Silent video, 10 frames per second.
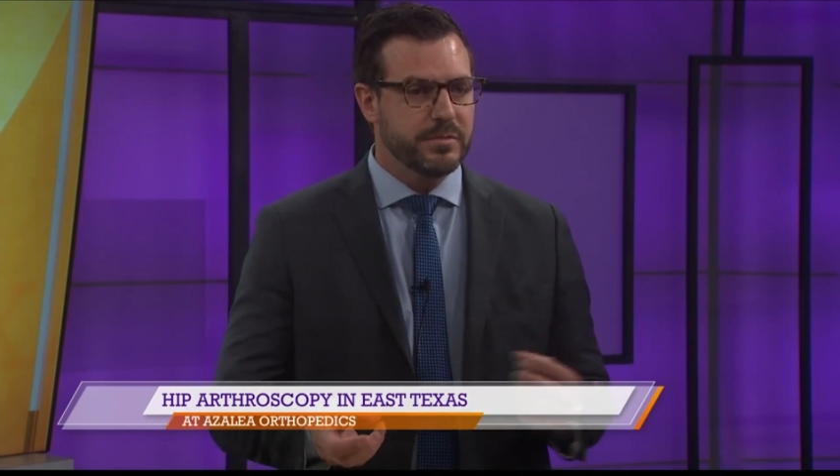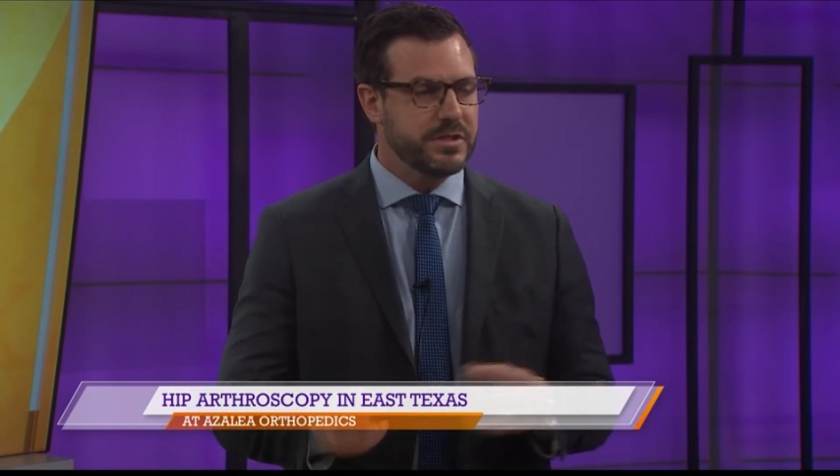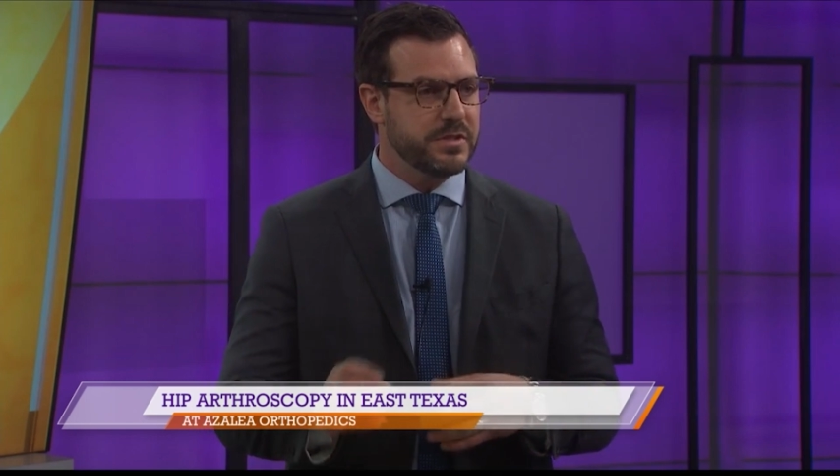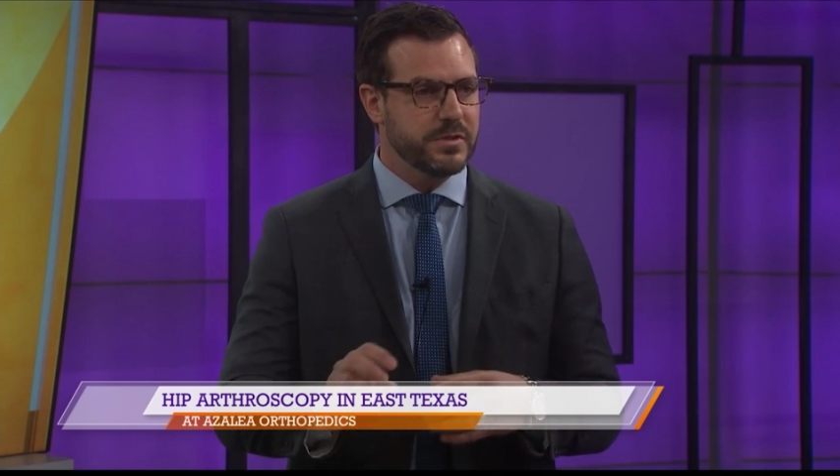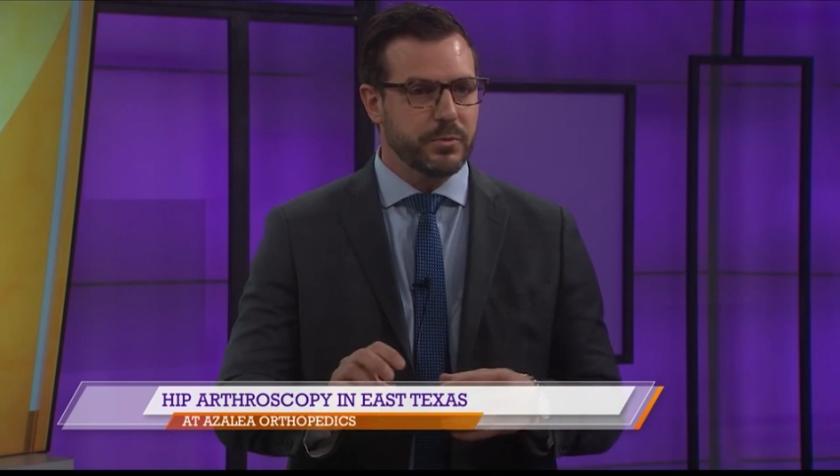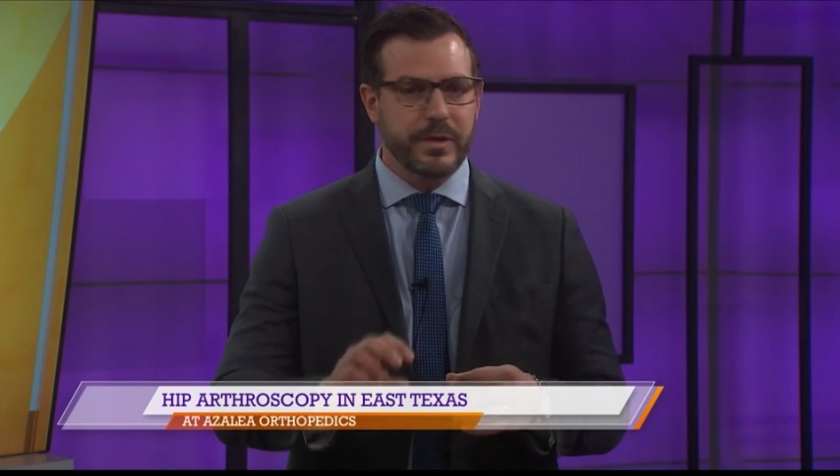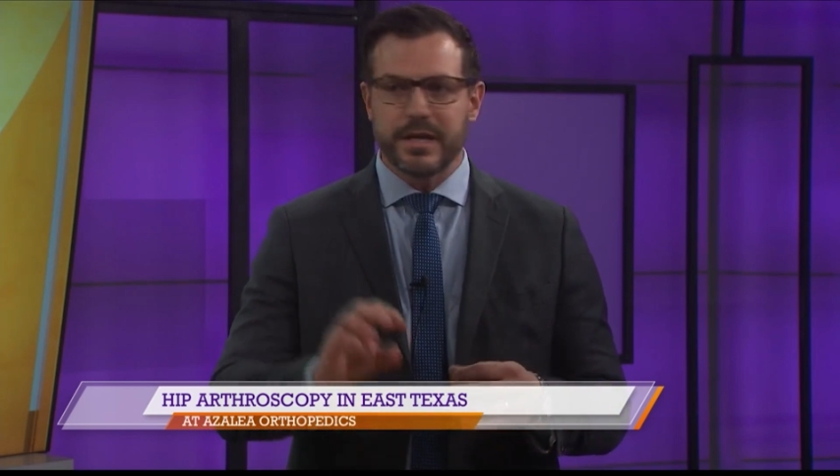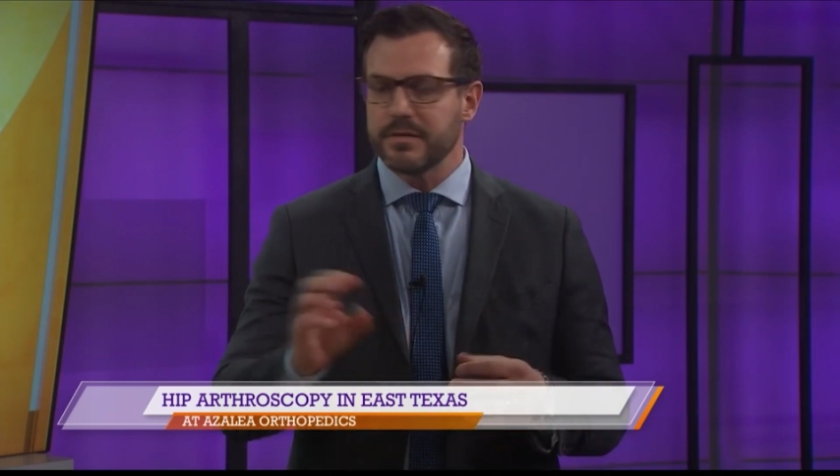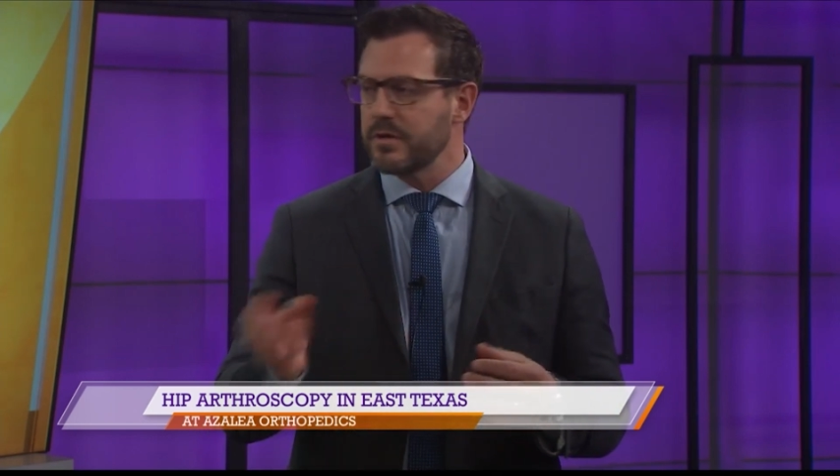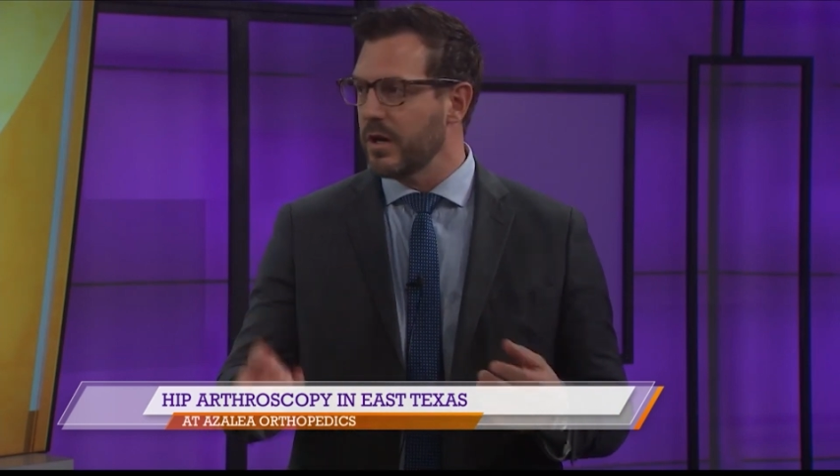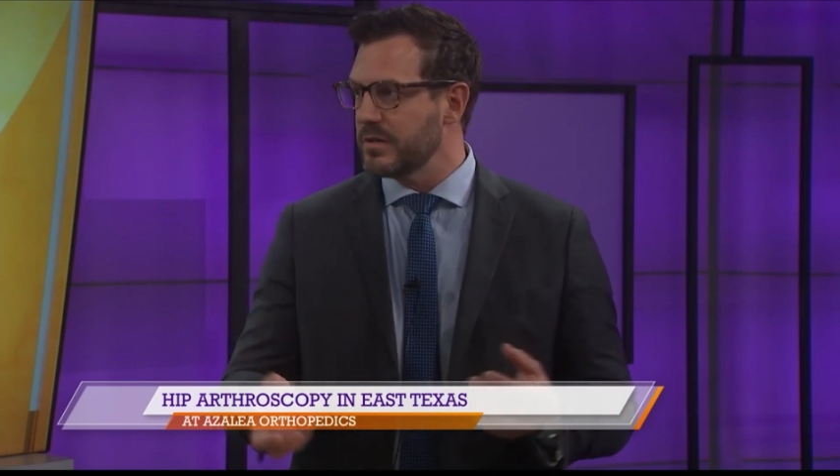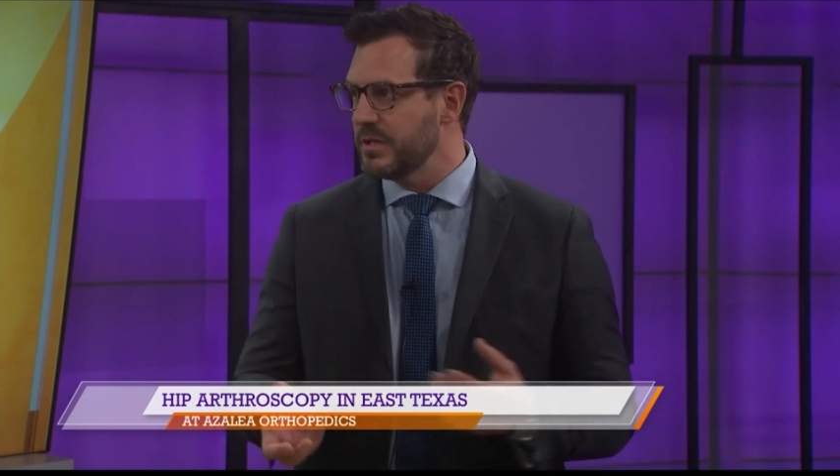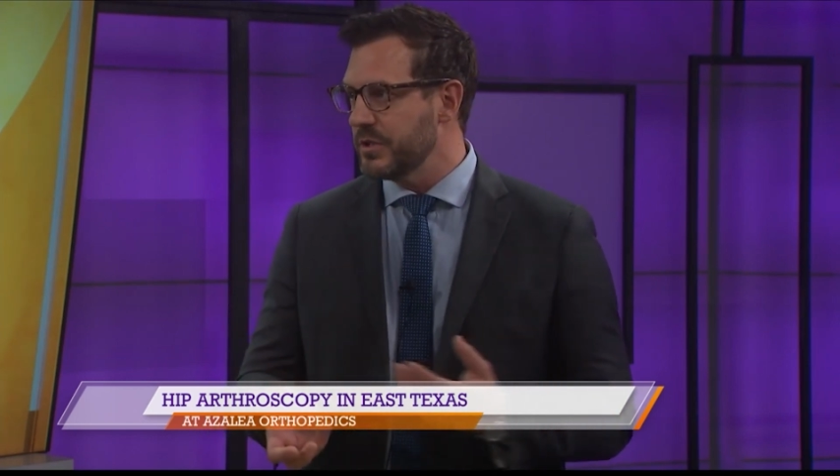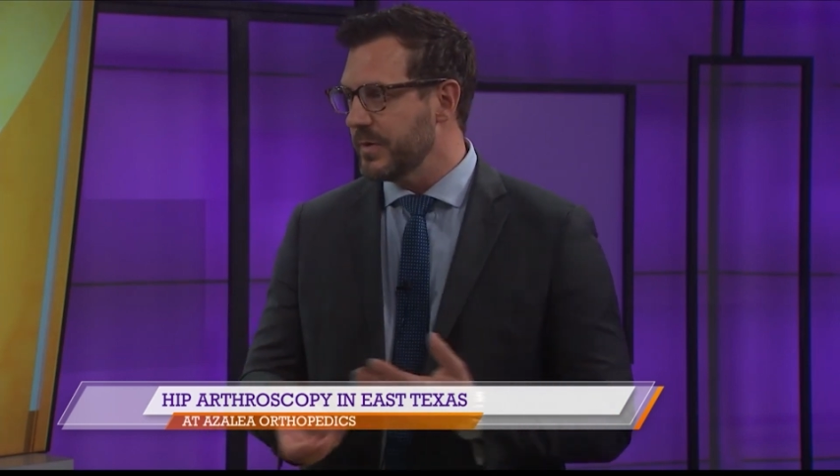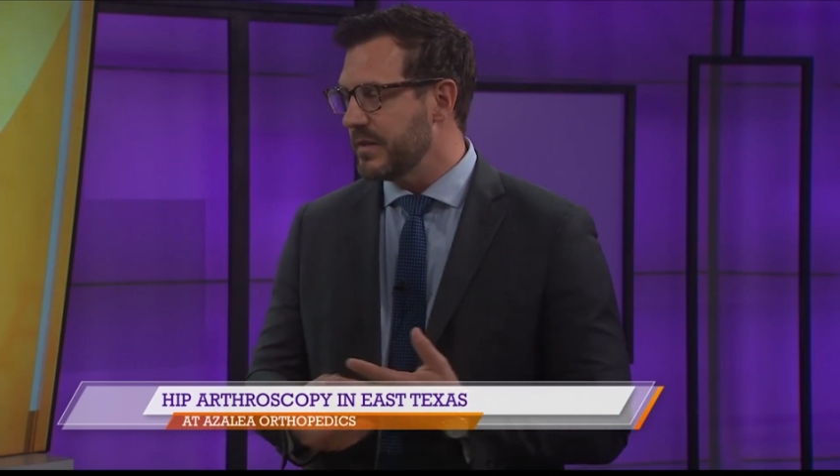which is a ring of
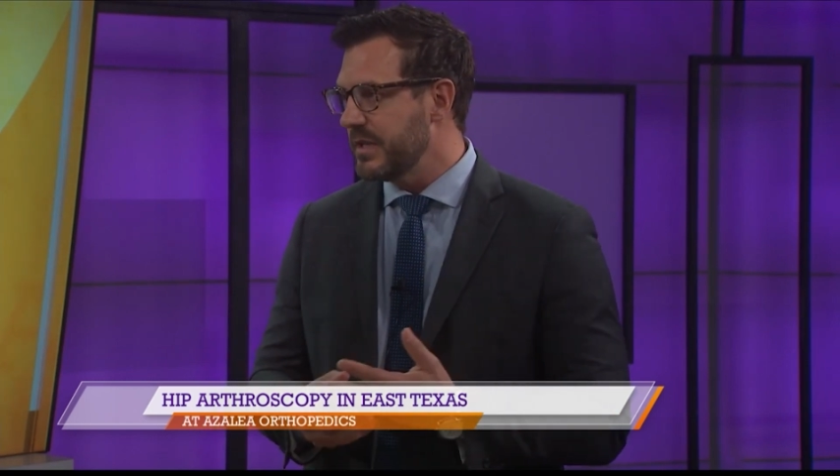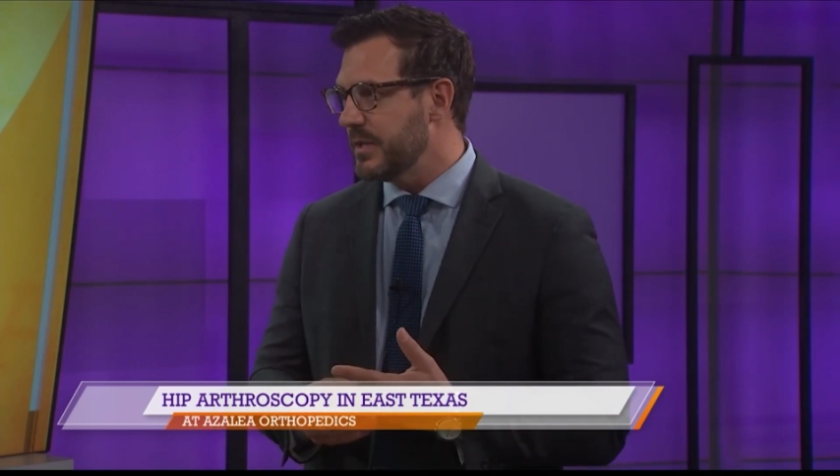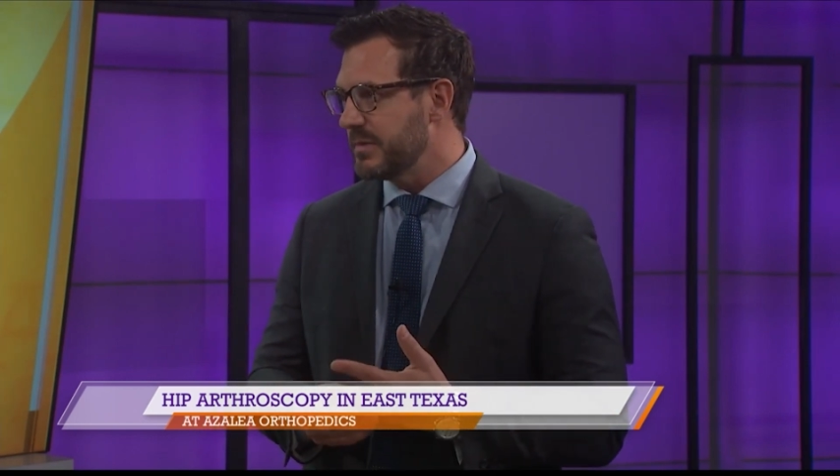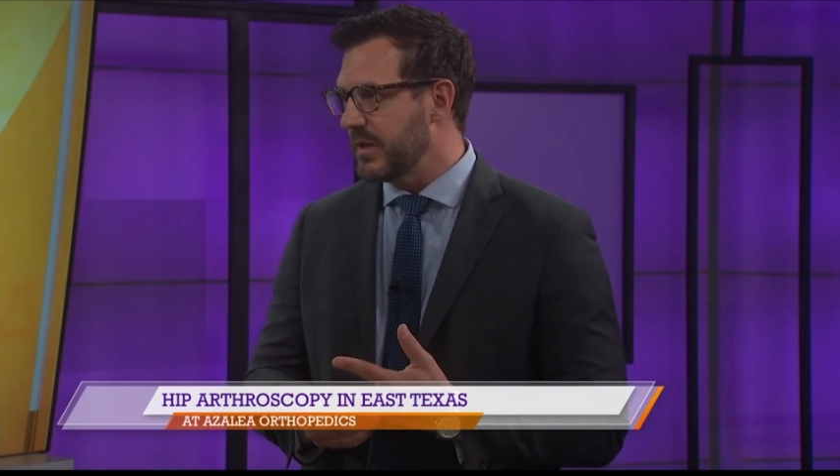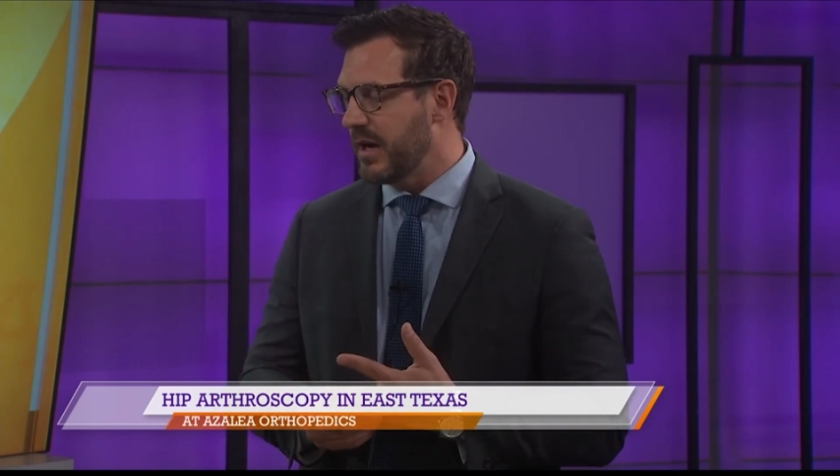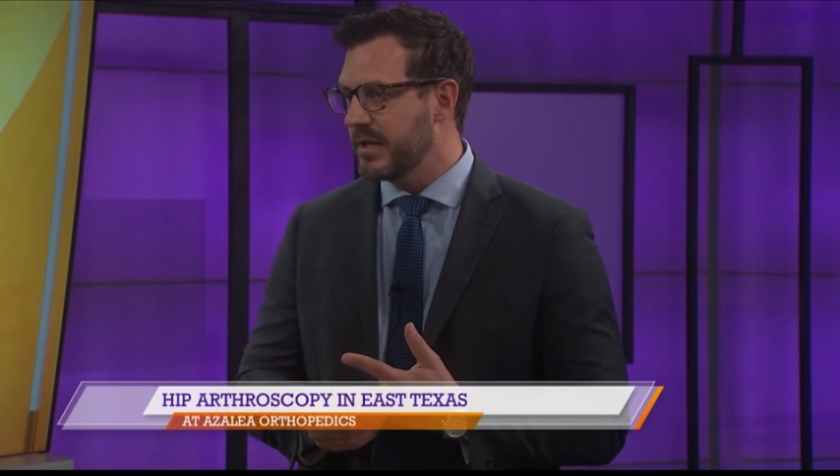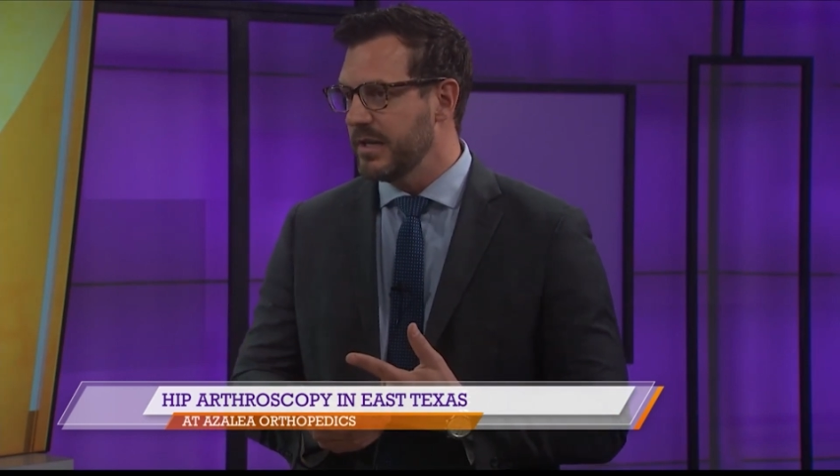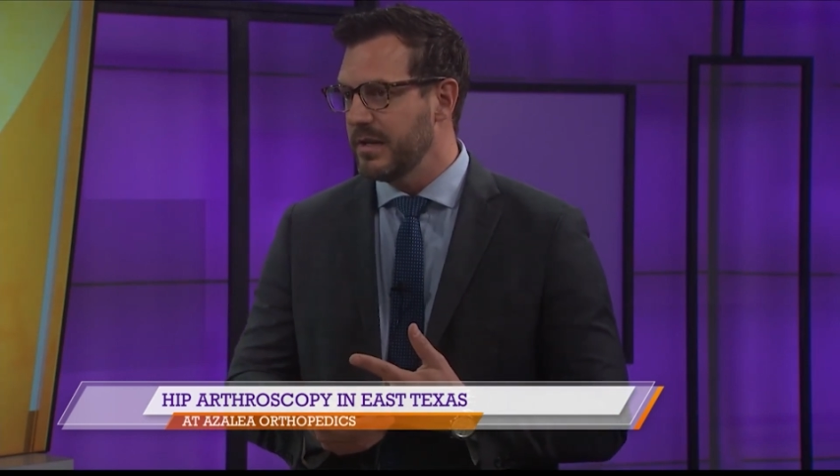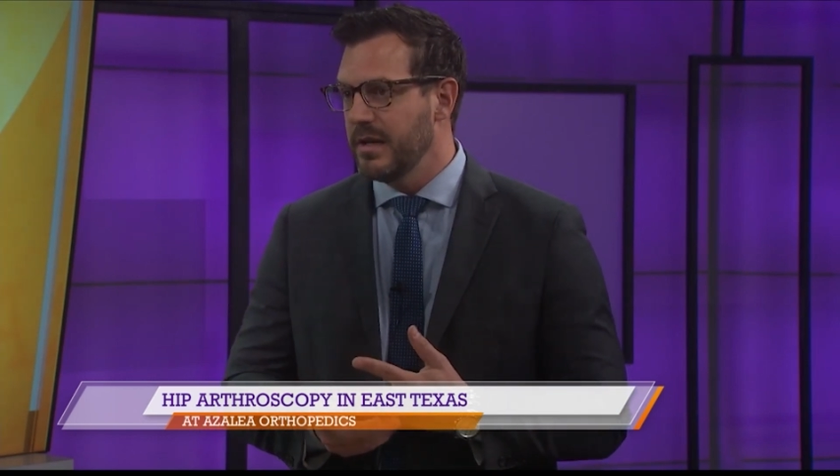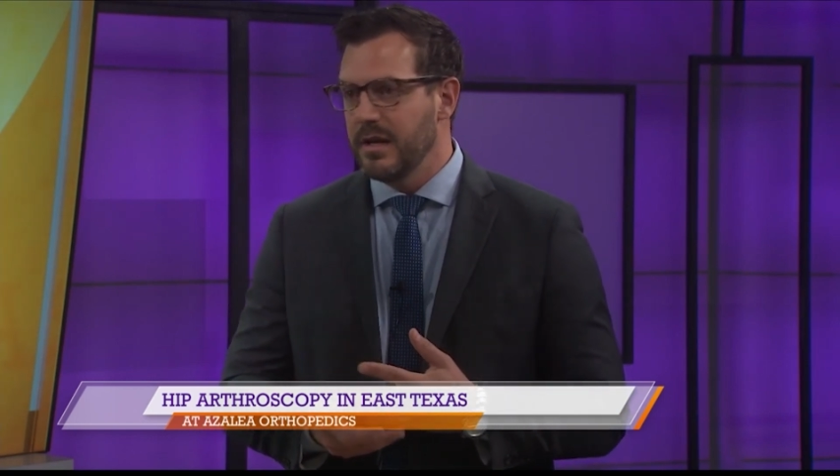cartilage around the hip socket.